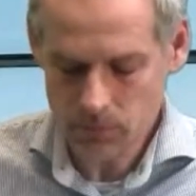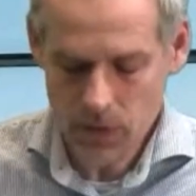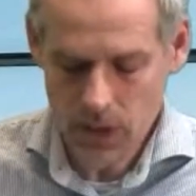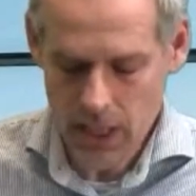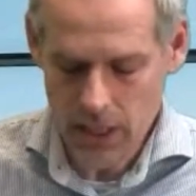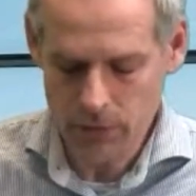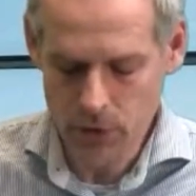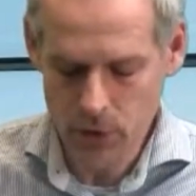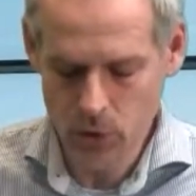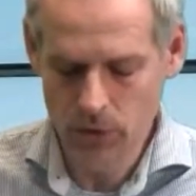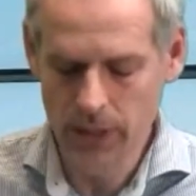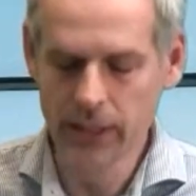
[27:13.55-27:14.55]
have a
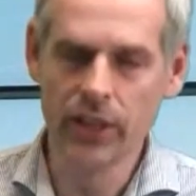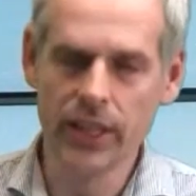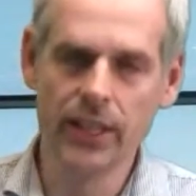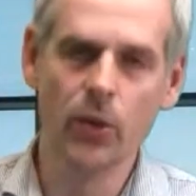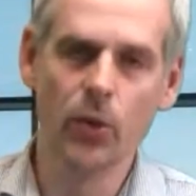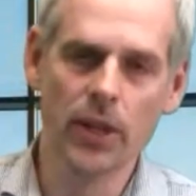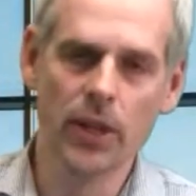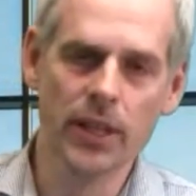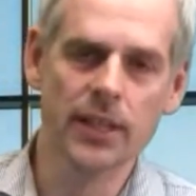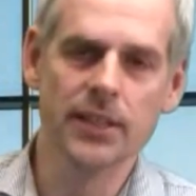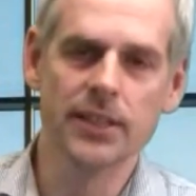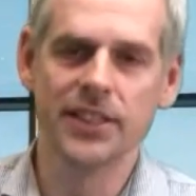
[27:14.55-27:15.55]
look where you can
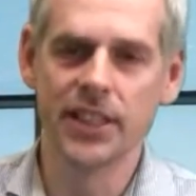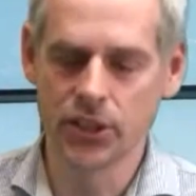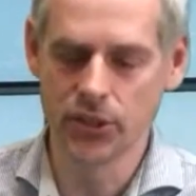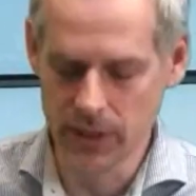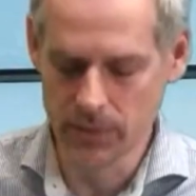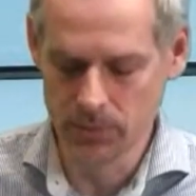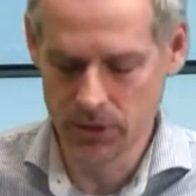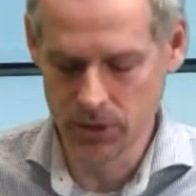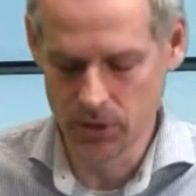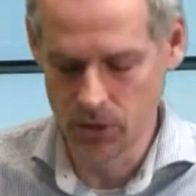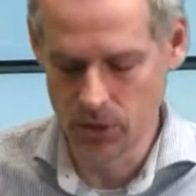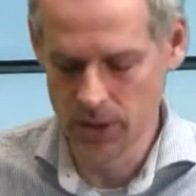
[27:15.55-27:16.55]
order the test strips,
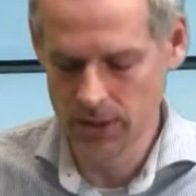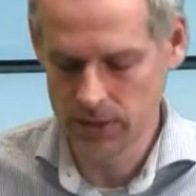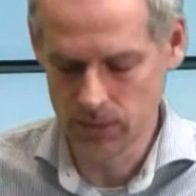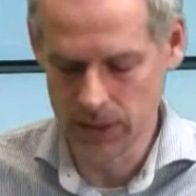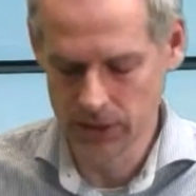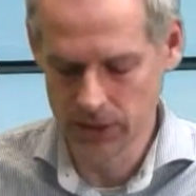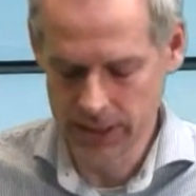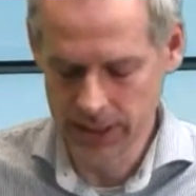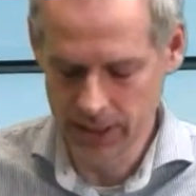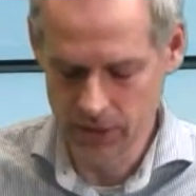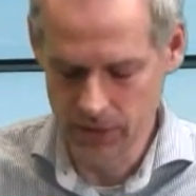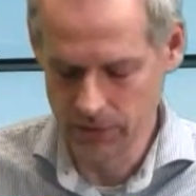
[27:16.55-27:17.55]
or where you can get
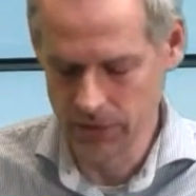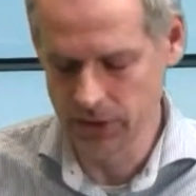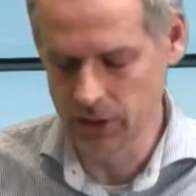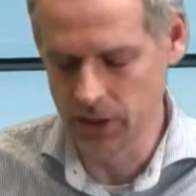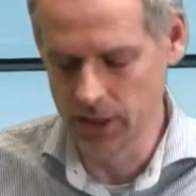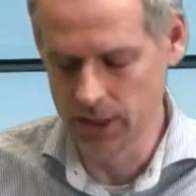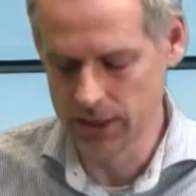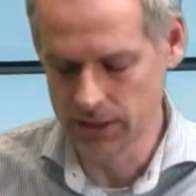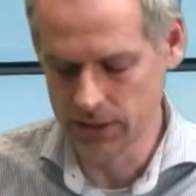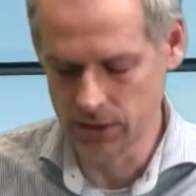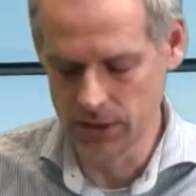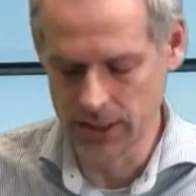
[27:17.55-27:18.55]
the reference card,
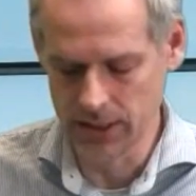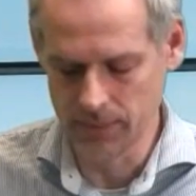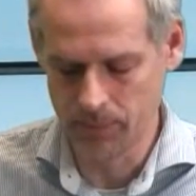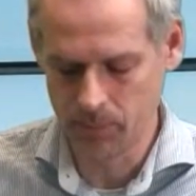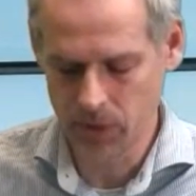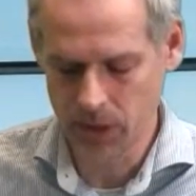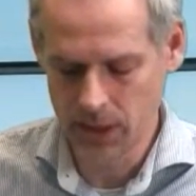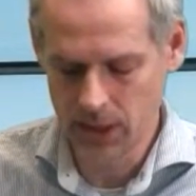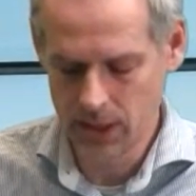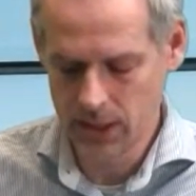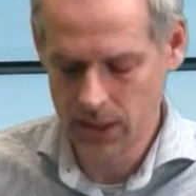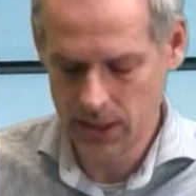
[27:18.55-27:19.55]
or the
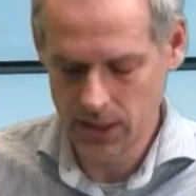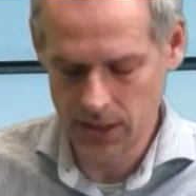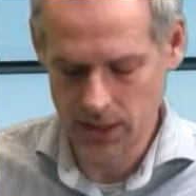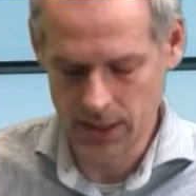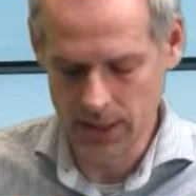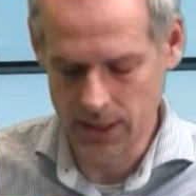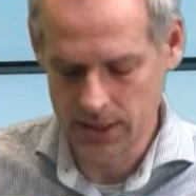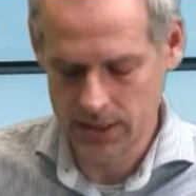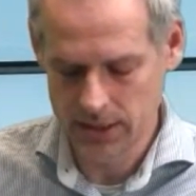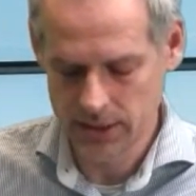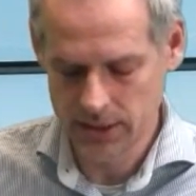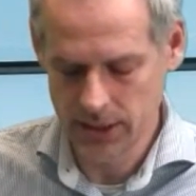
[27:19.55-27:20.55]

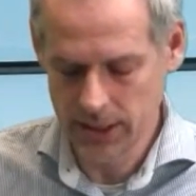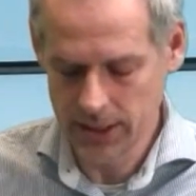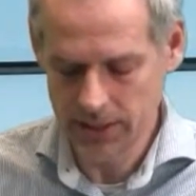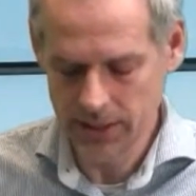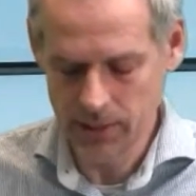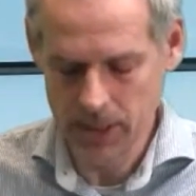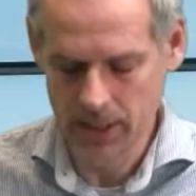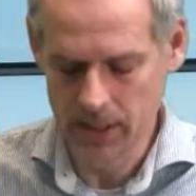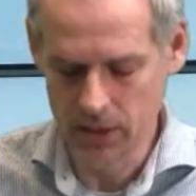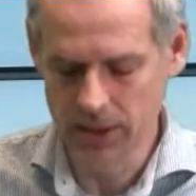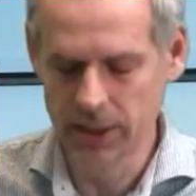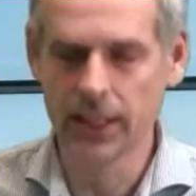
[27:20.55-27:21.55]
salinity meter, or
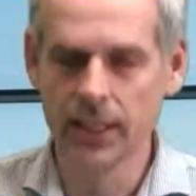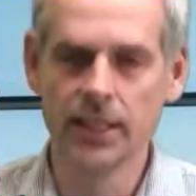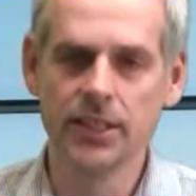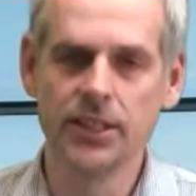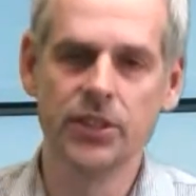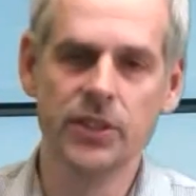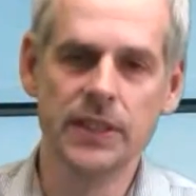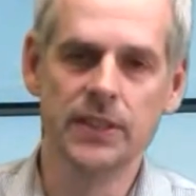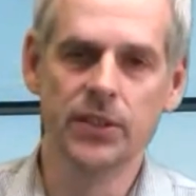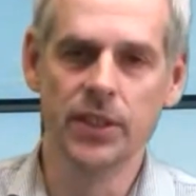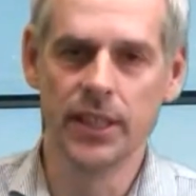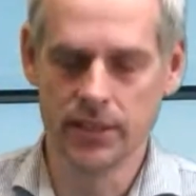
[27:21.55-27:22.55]
the sticker that you need
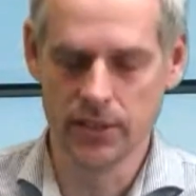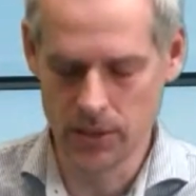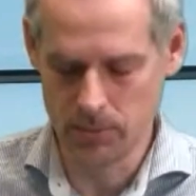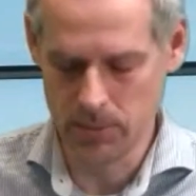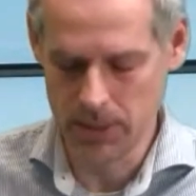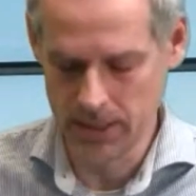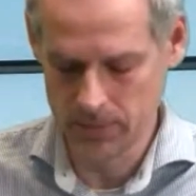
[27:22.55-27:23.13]
on the meter.